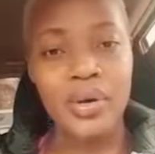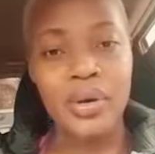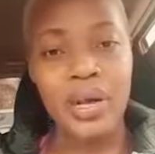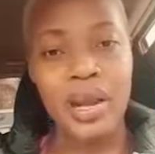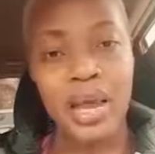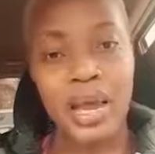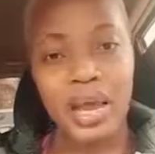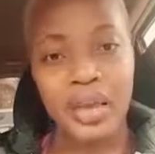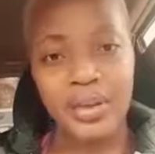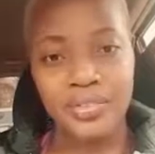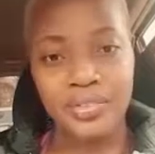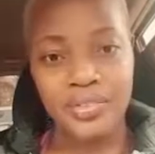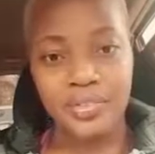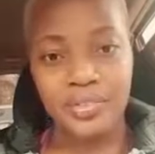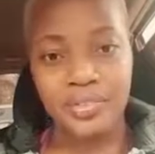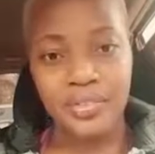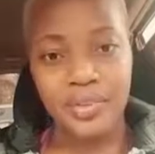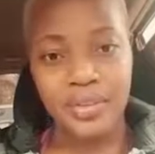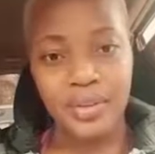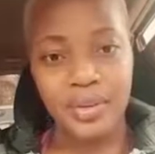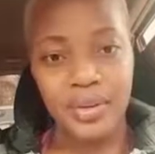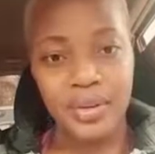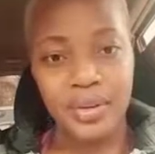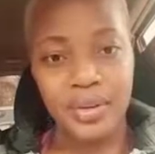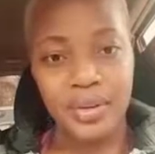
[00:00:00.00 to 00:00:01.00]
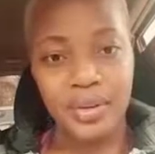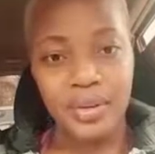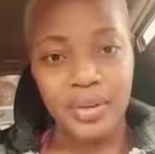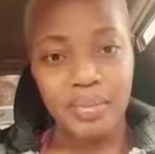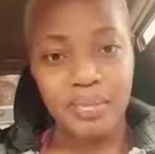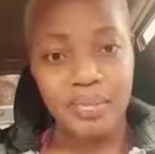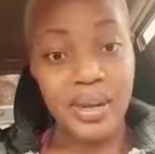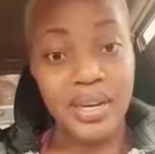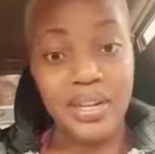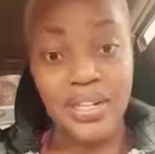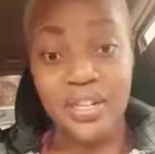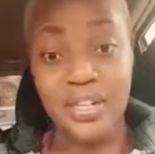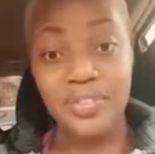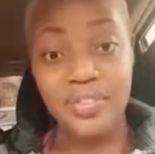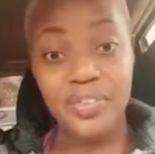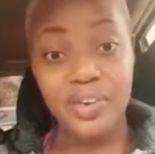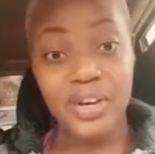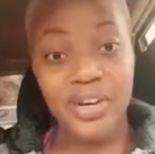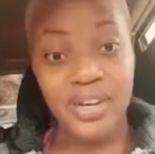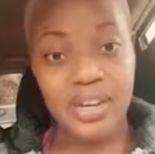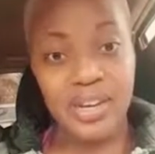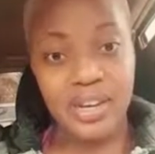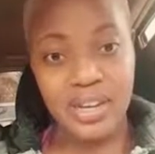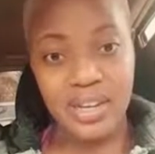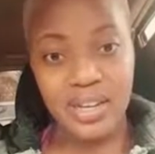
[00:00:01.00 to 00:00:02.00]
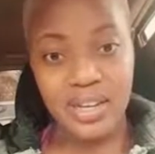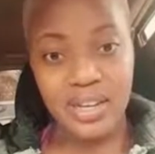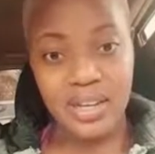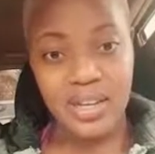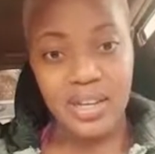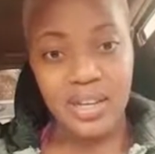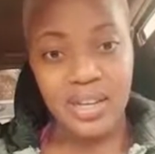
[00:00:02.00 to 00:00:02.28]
life, but differently.